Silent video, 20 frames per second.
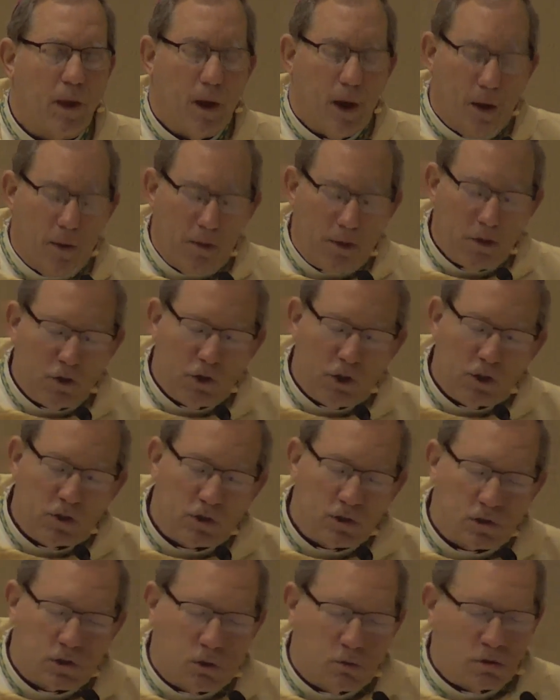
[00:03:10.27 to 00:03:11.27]
And then
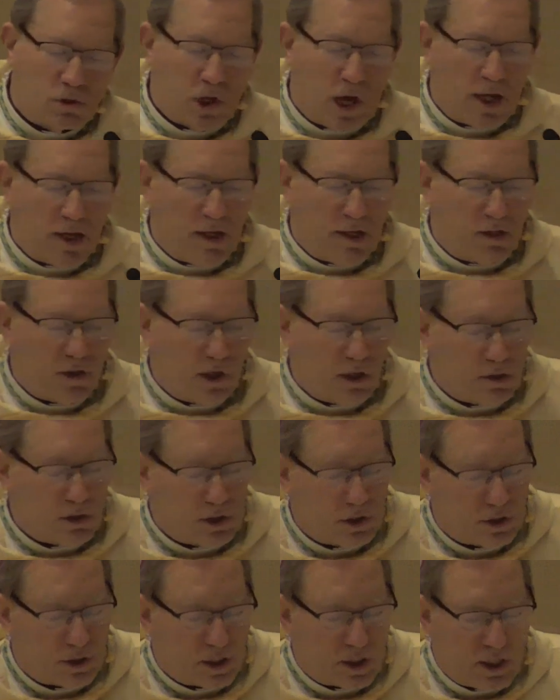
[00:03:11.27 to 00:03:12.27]
Jesus goes on, he tells
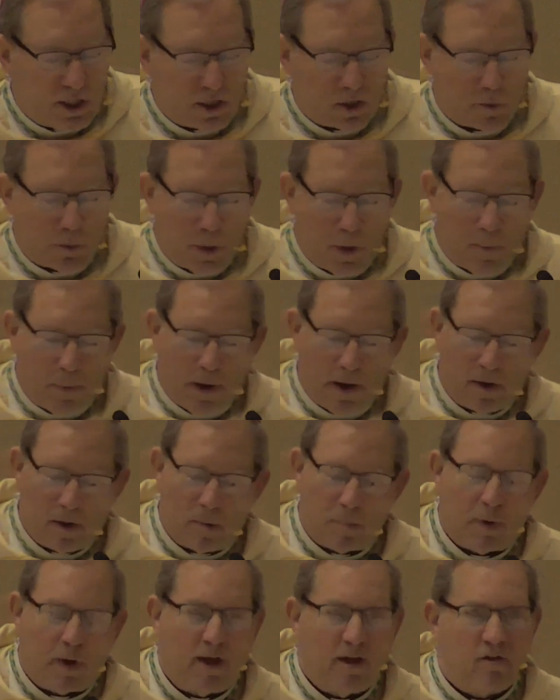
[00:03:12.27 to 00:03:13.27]
us that he has prepared a
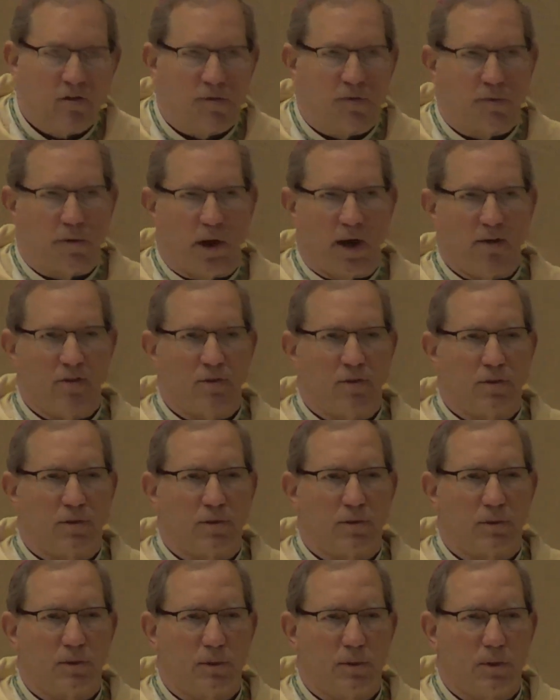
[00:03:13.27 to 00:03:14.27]
place for
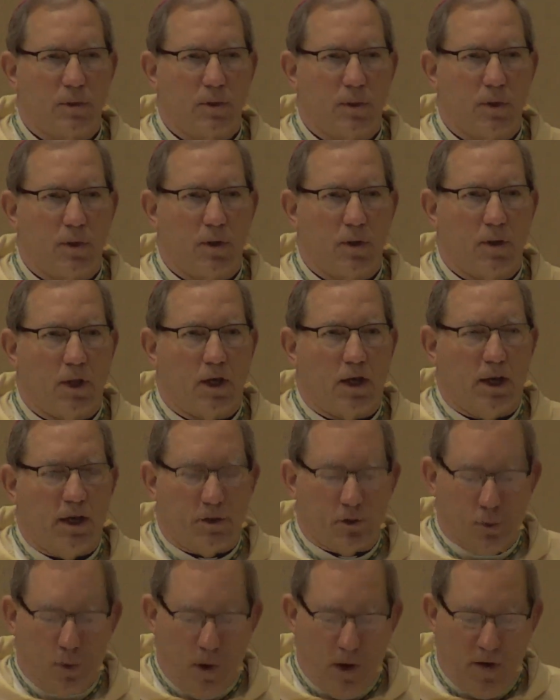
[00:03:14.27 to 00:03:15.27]
us, like
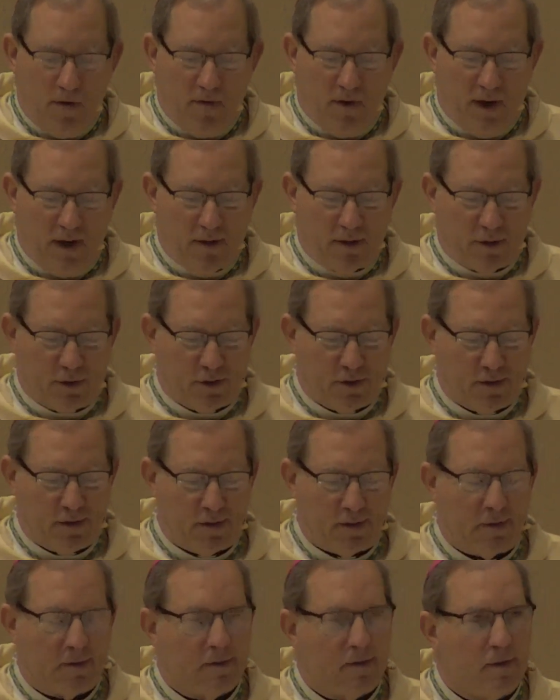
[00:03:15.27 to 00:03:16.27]
each one of us,
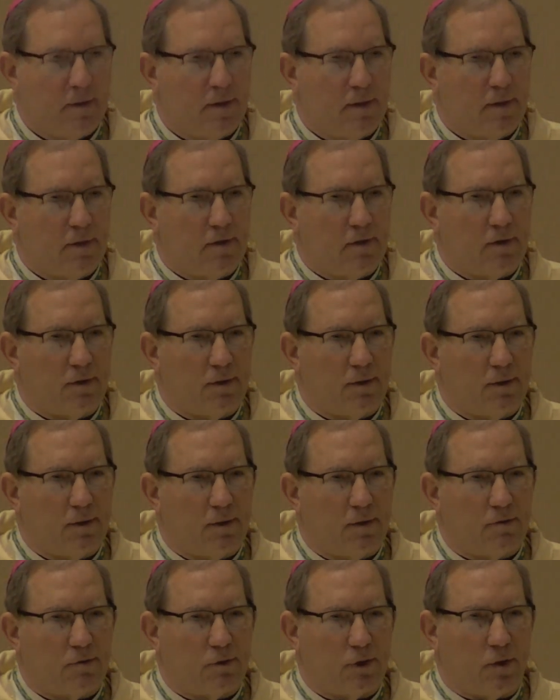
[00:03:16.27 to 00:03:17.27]

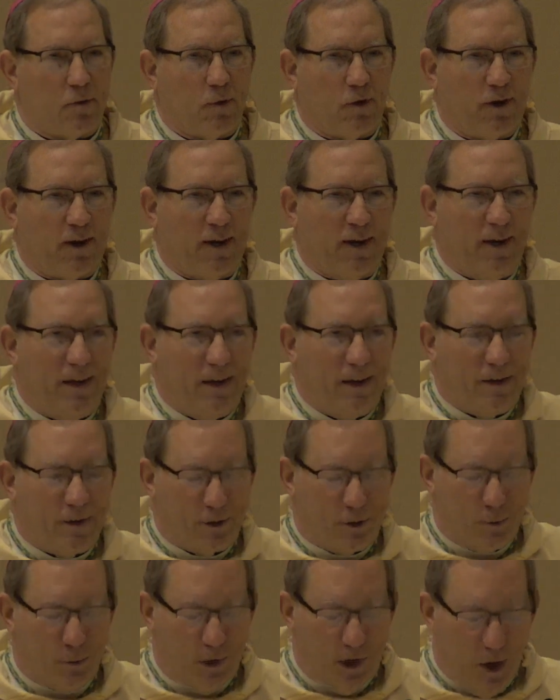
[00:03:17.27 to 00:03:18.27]
so that where he
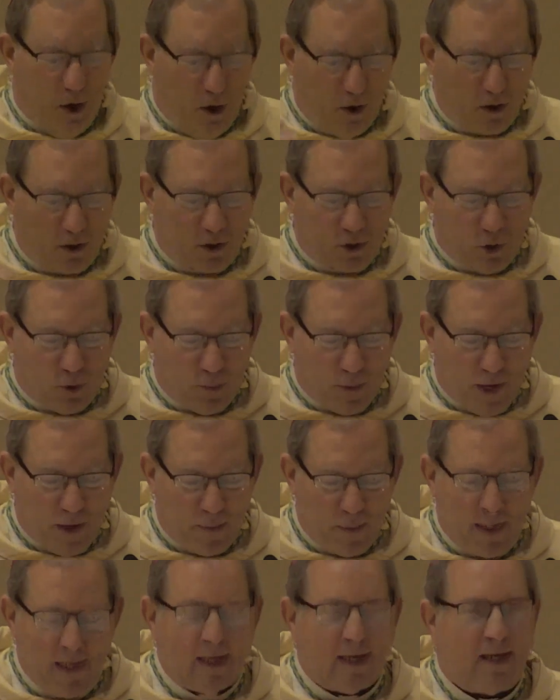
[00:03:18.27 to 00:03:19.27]
is, we also may
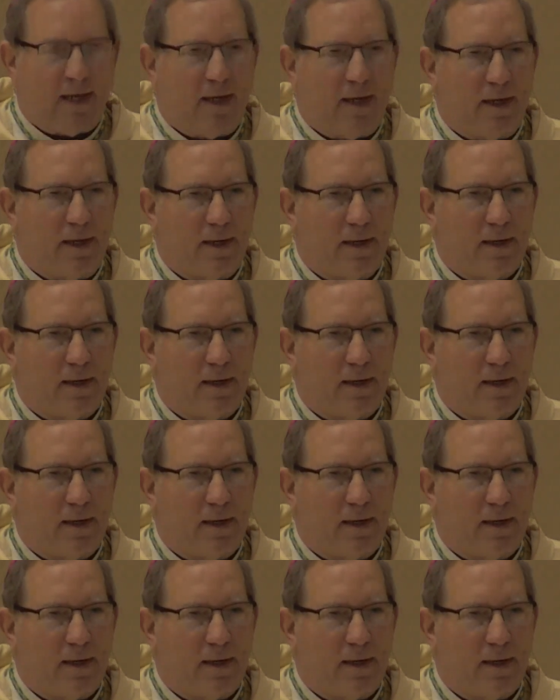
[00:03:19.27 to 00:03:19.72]
be.